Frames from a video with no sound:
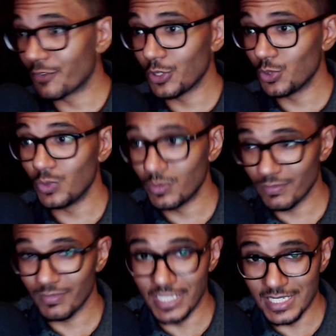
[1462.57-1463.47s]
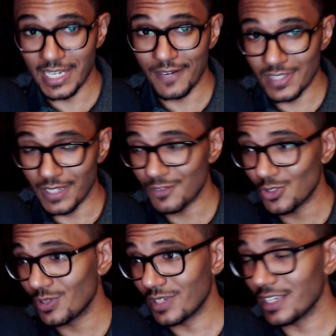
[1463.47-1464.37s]
Ryu these kind of stuff
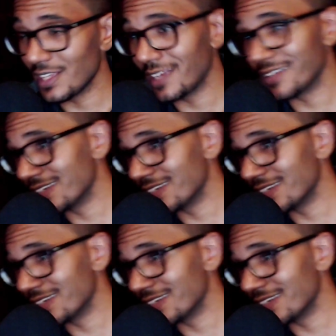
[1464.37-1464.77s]
so it, it,